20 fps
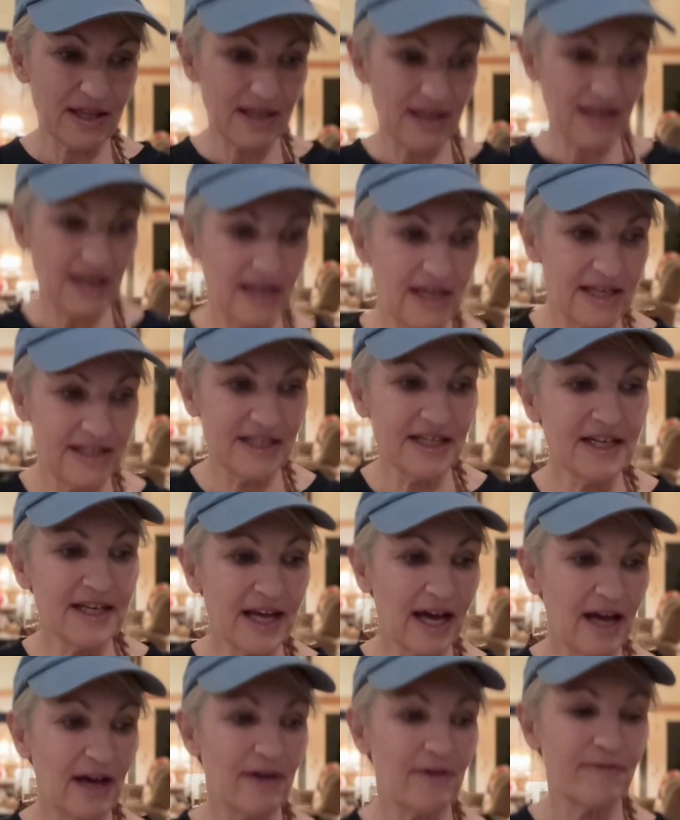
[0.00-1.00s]
he did
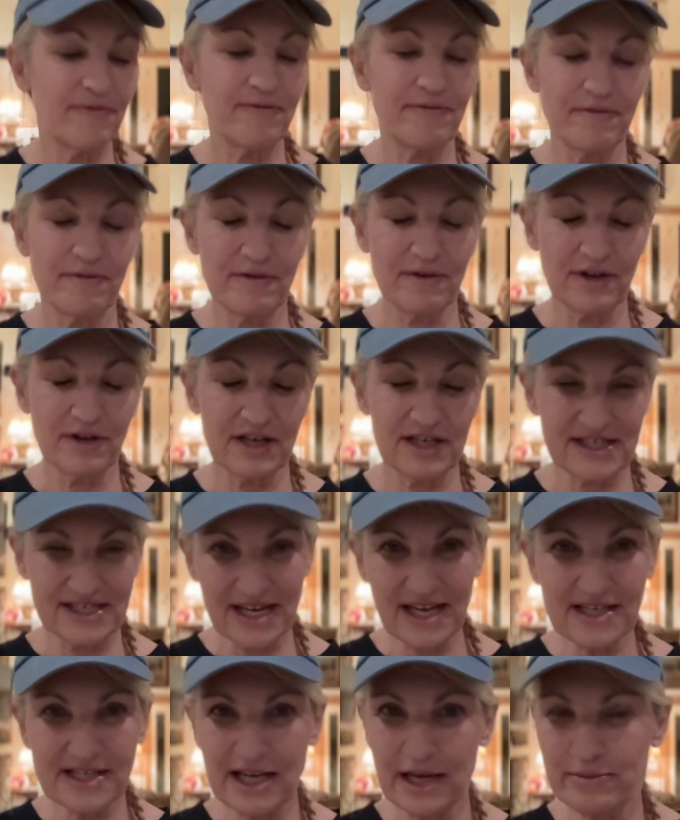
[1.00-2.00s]
have
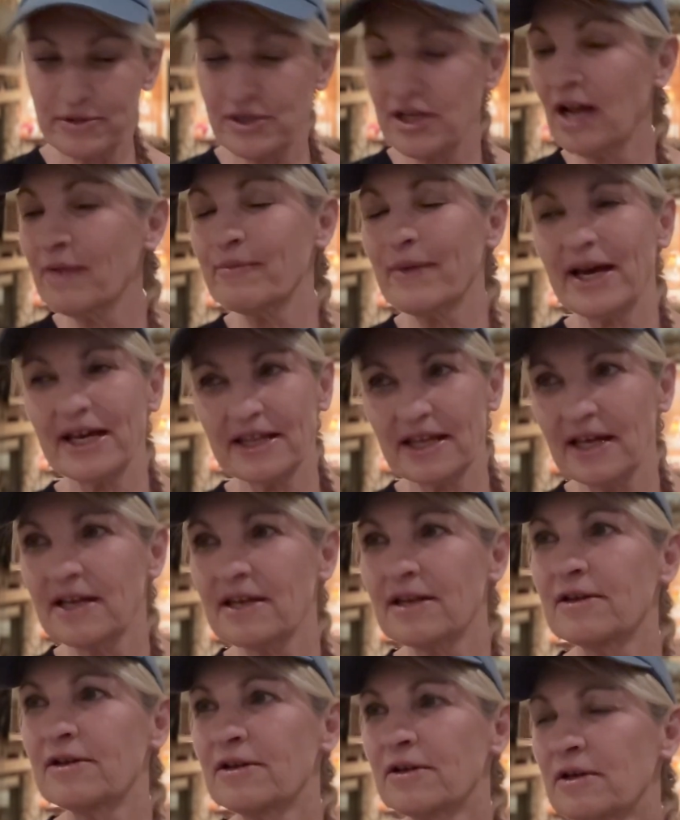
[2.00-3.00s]
cassette tapes, not back then.
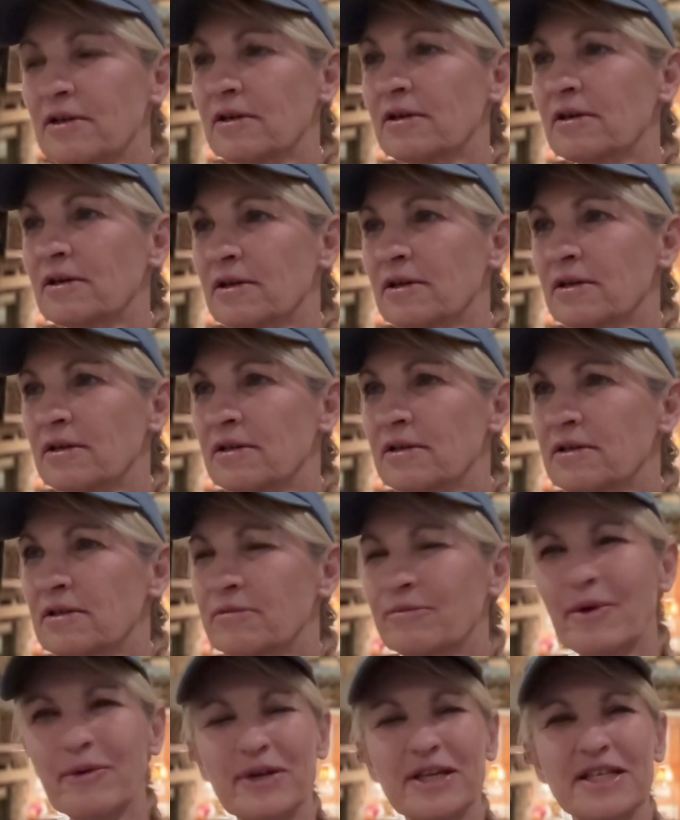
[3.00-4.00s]

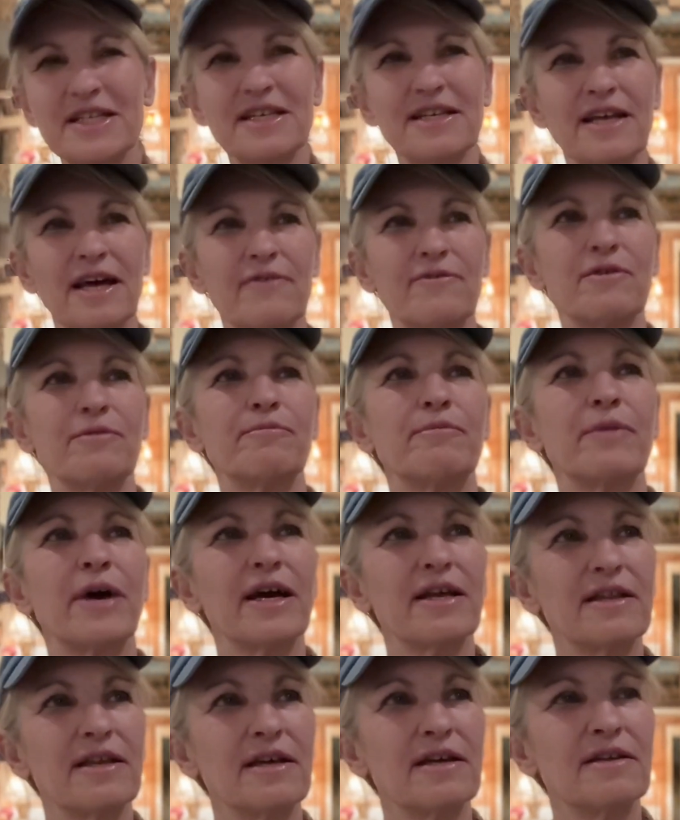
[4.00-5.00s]
Maybe he did have them
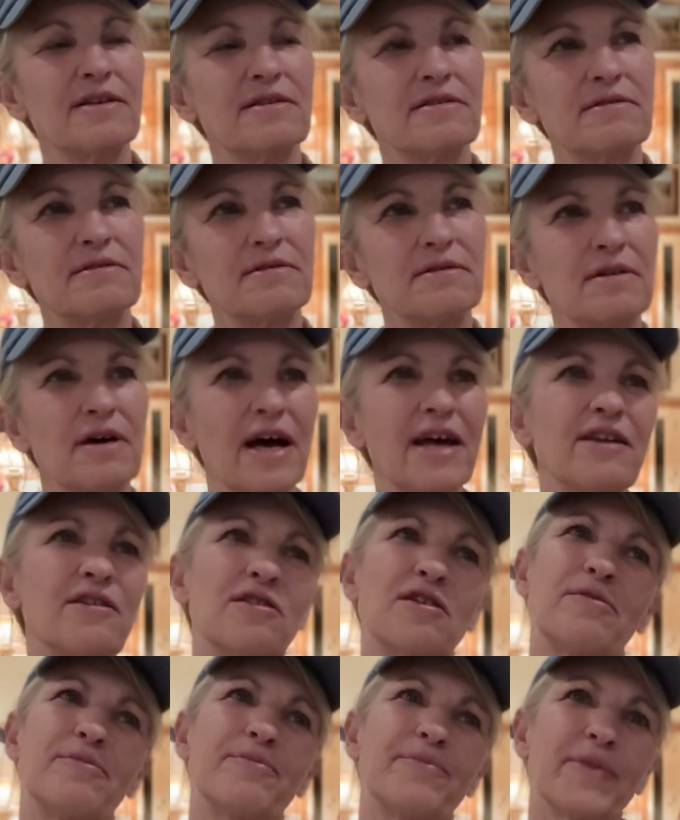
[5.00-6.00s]
back then. I don't
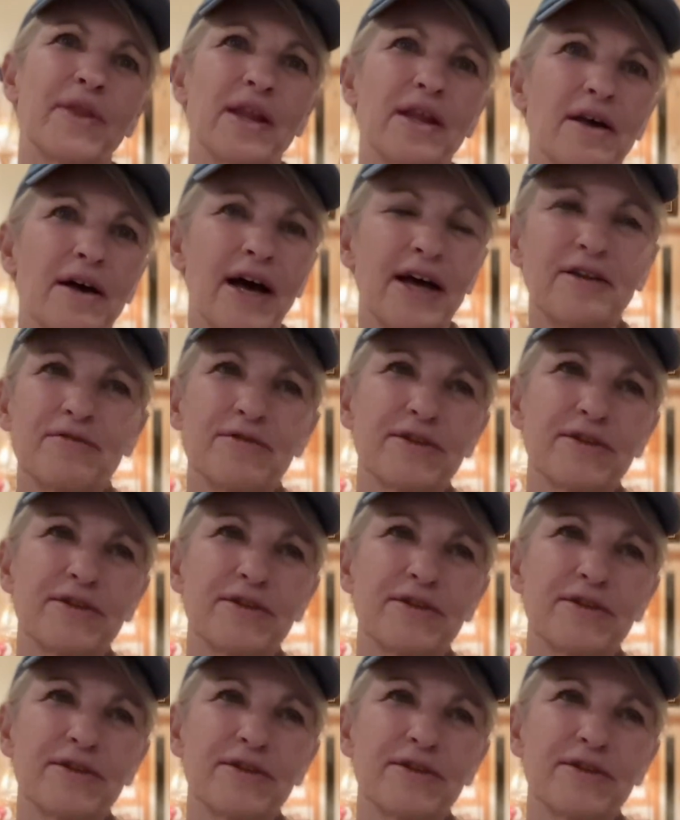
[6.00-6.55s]
know. I don't